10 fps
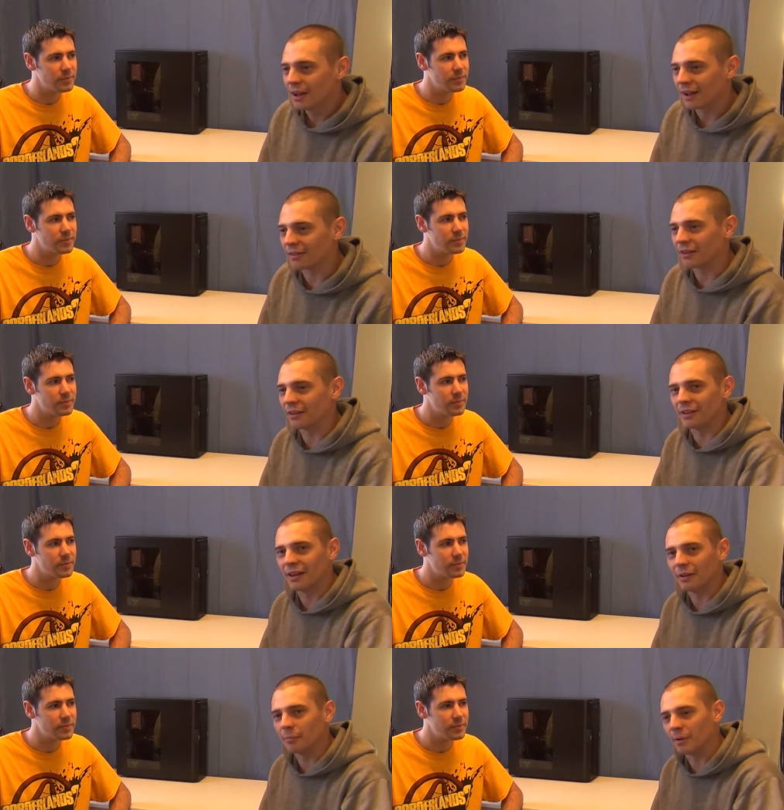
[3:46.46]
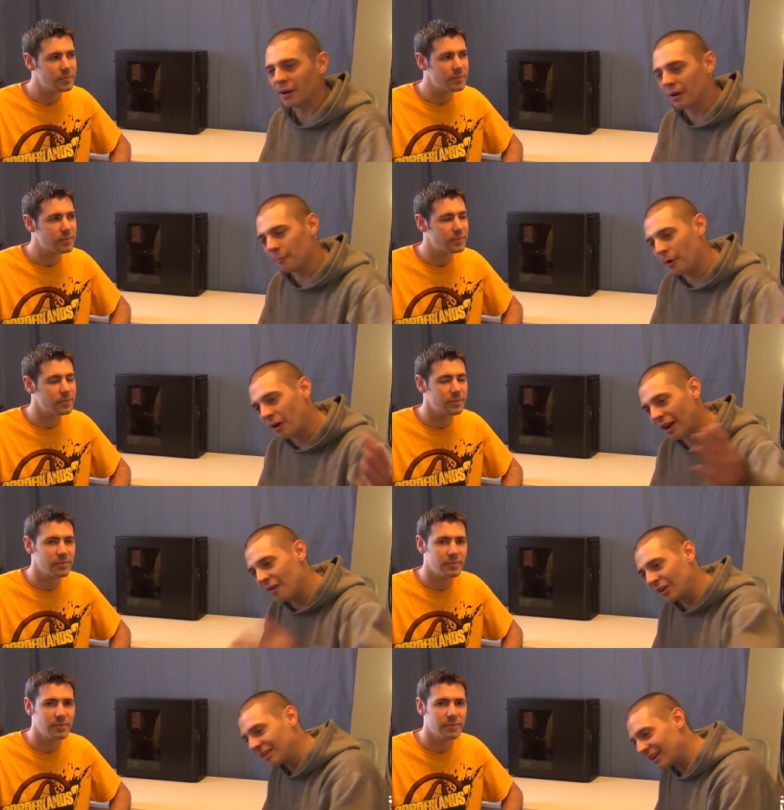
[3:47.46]
Speaker 1: I guess the idea behind
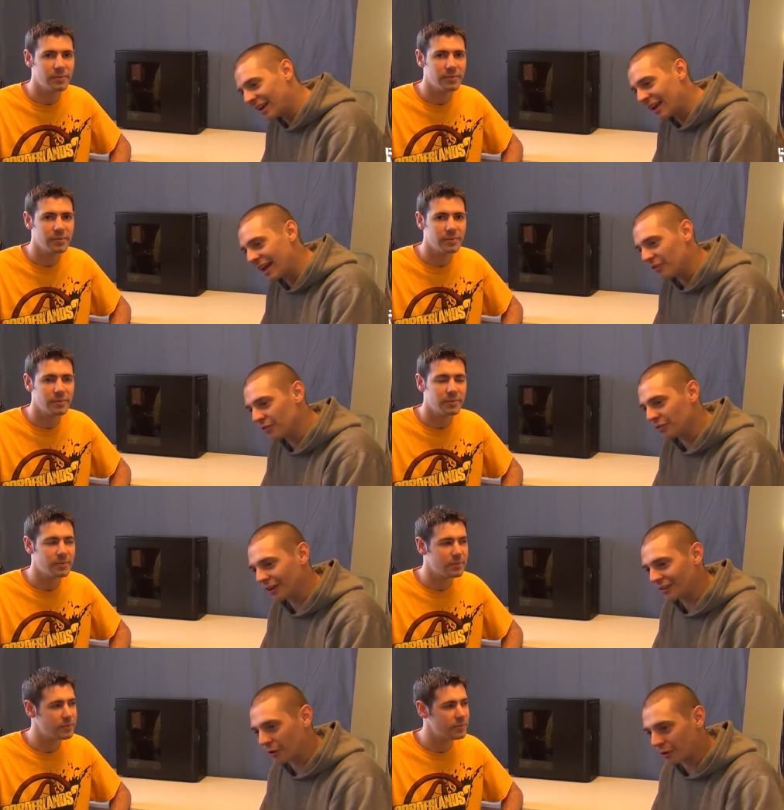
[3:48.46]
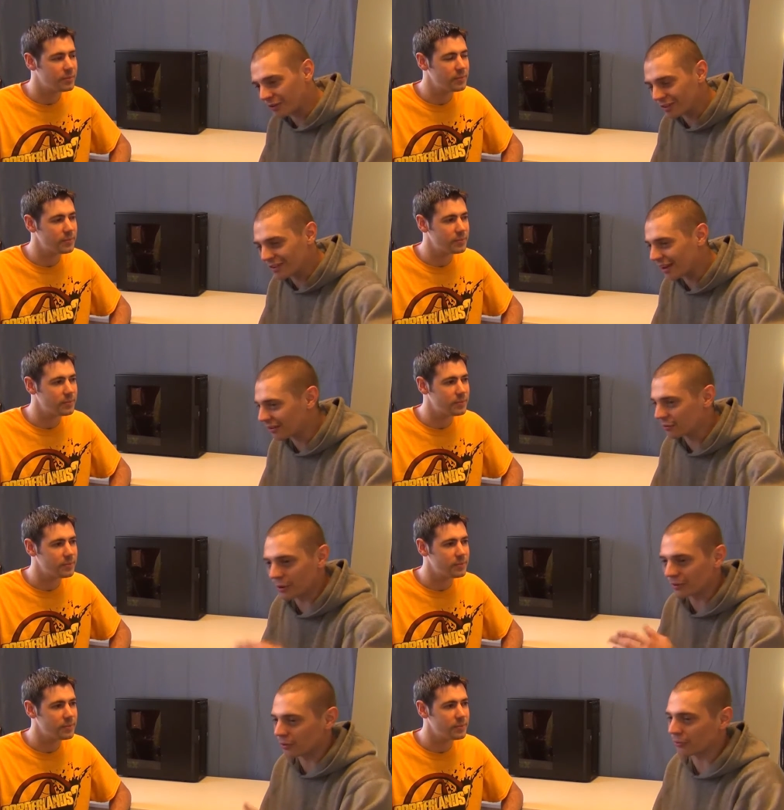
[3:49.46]
having a dedicated physics card is to take
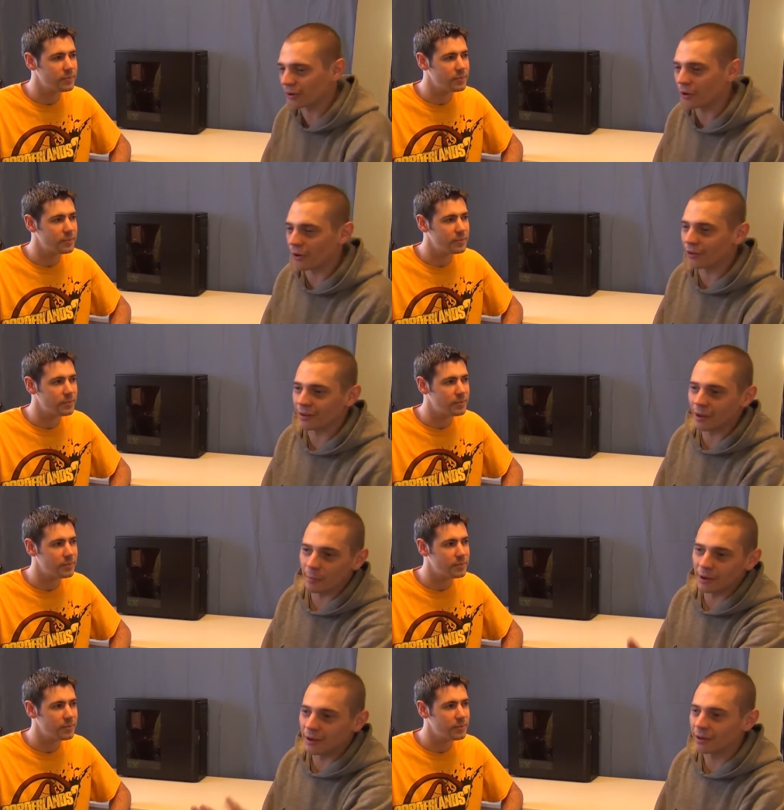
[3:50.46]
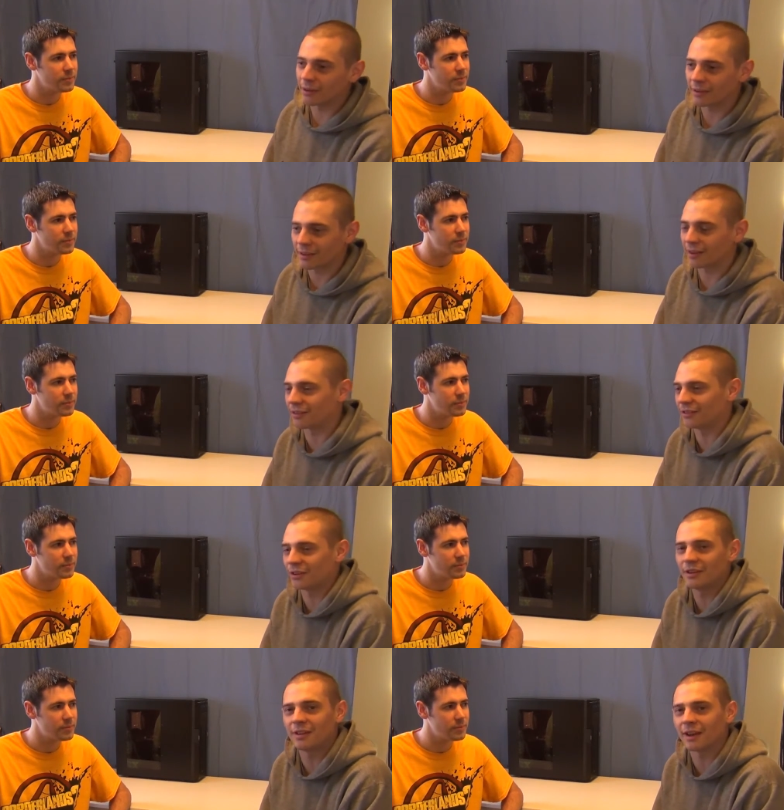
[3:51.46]
stress off the card. And I mean, it's a
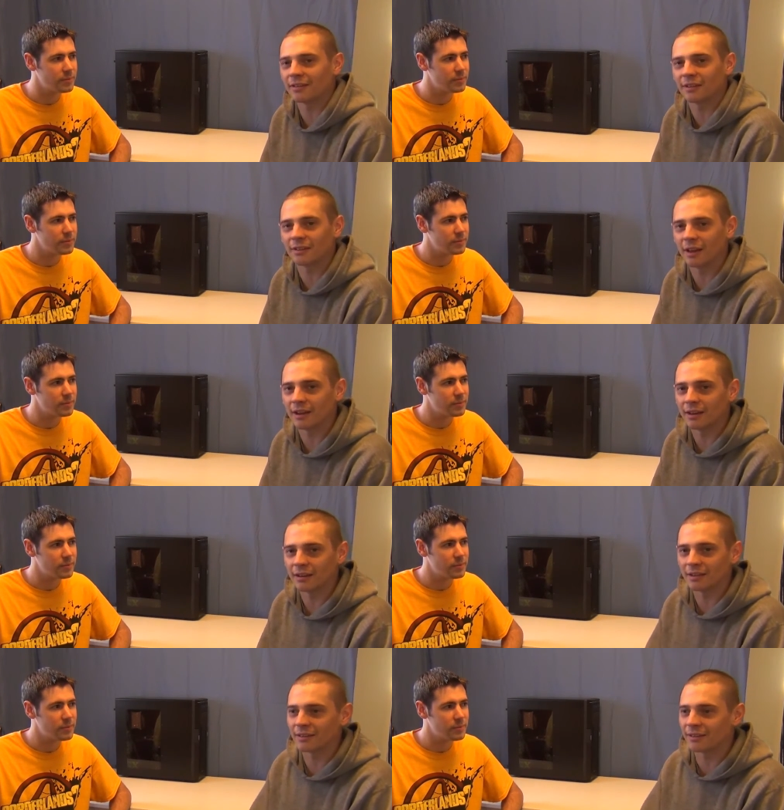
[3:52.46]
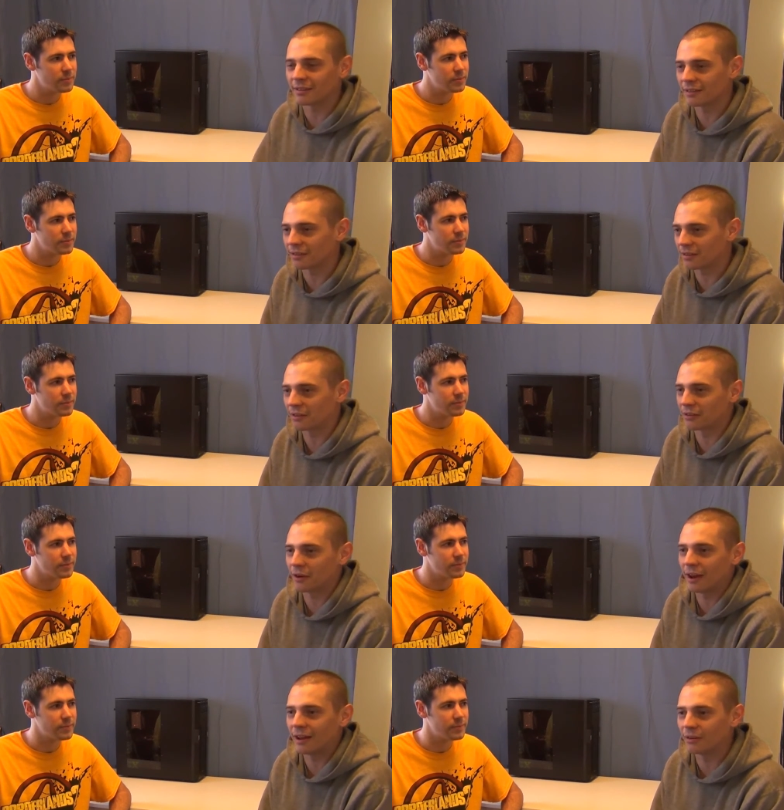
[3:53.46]
GTX 680. It's it's
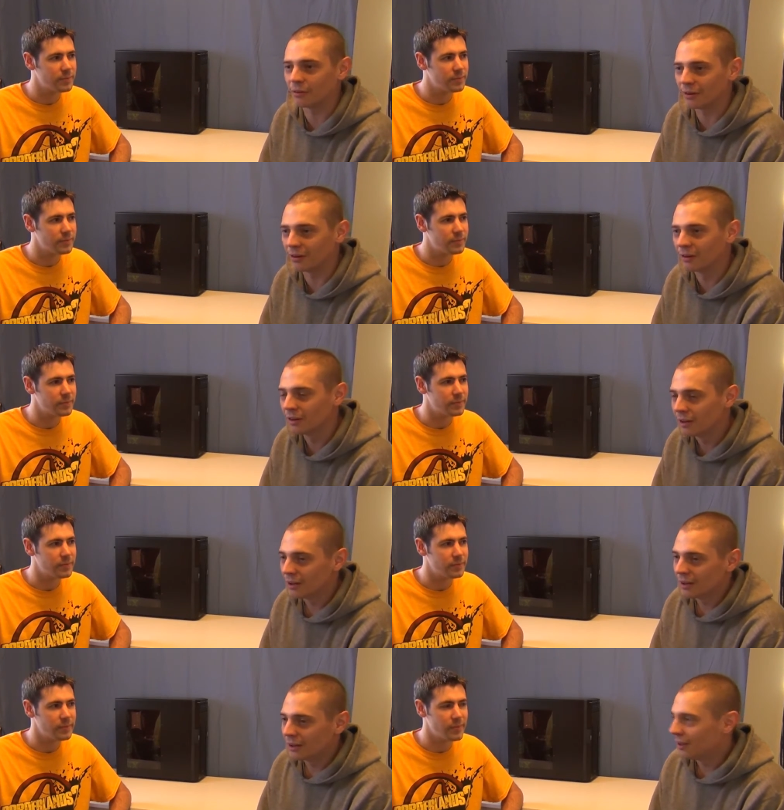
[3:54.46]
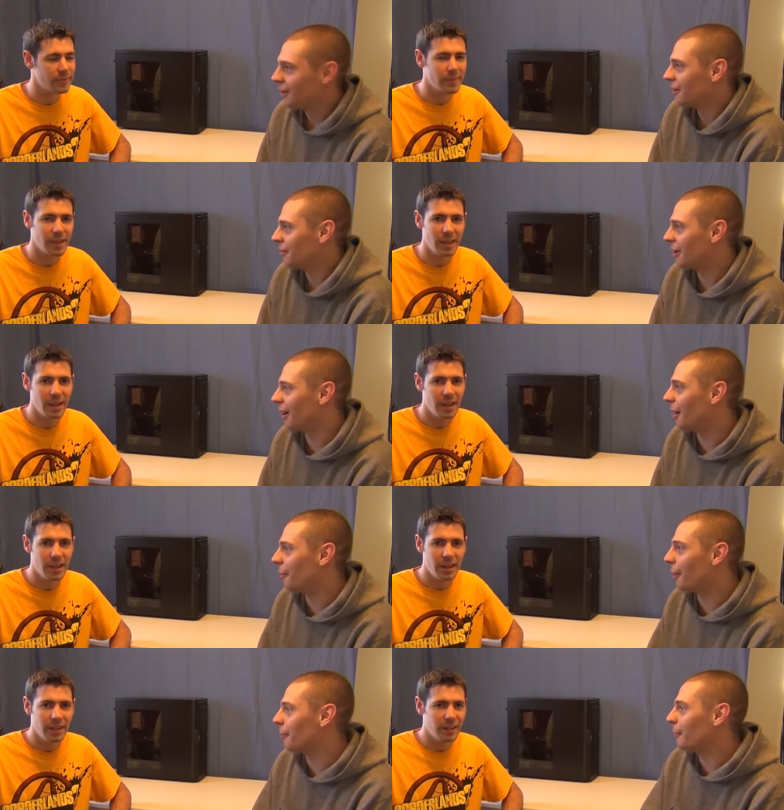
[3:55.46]
gonna handle, you know.
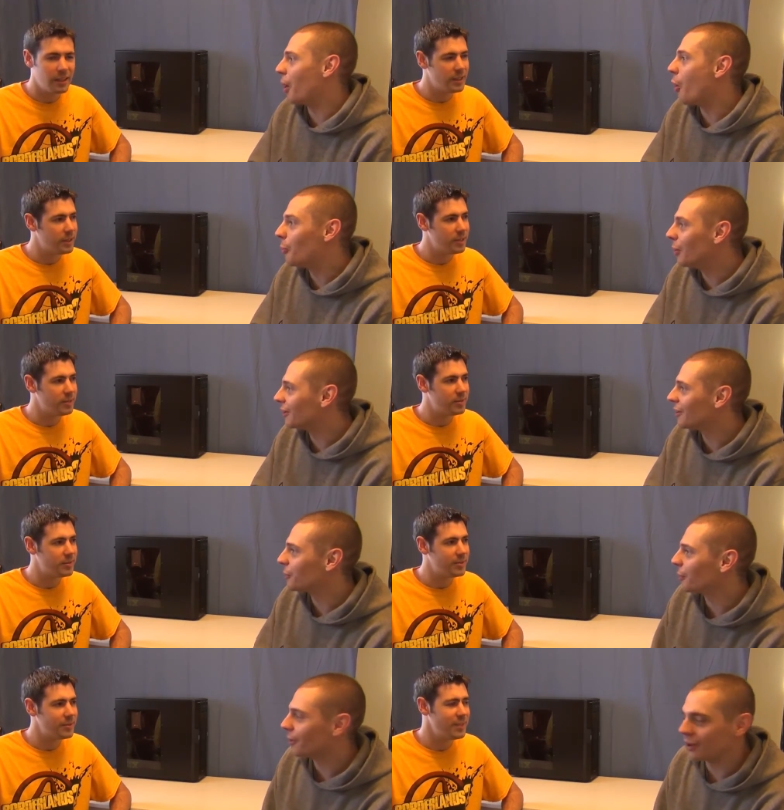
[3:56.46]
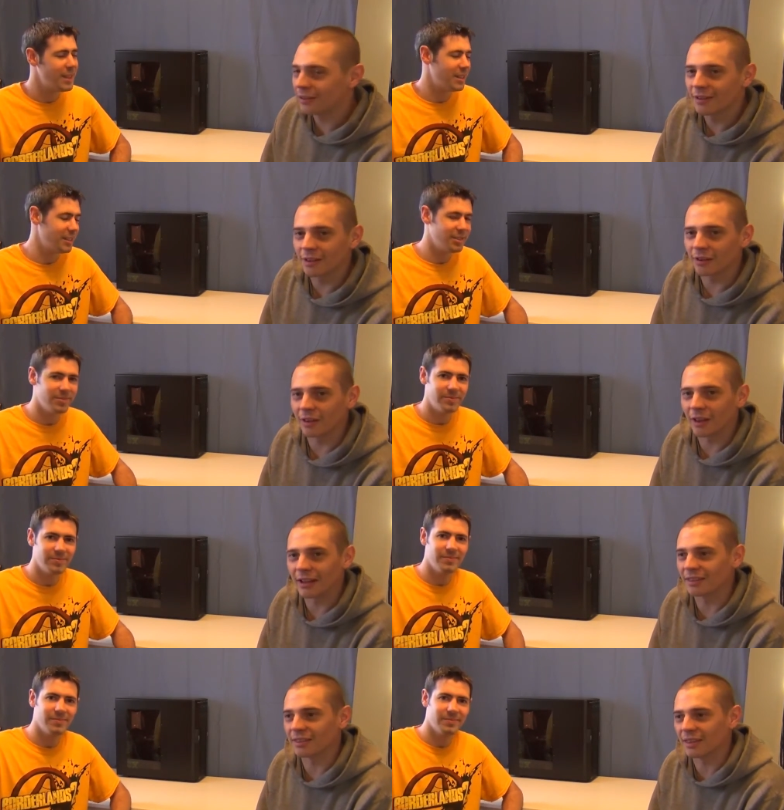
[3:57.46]
I'm, I'm hoping that's what it is because I'd
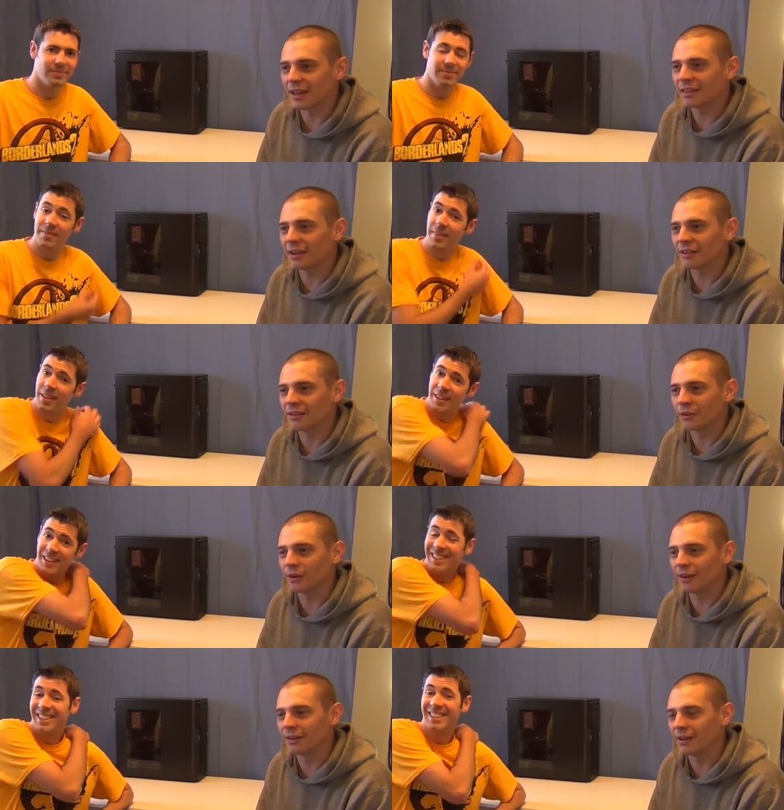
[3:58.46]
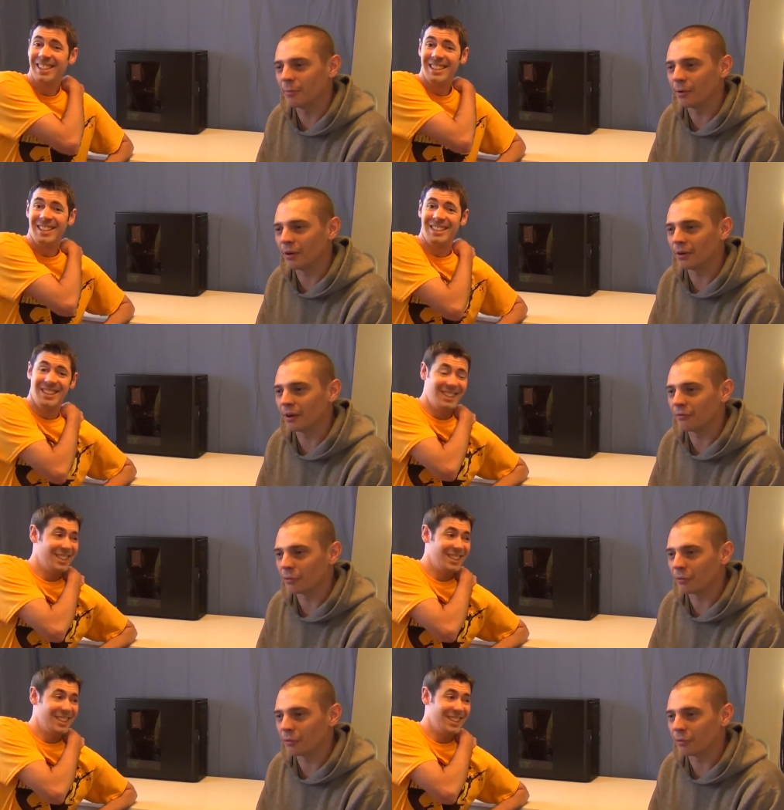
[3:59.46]
like to think that it's a good idea. But uh,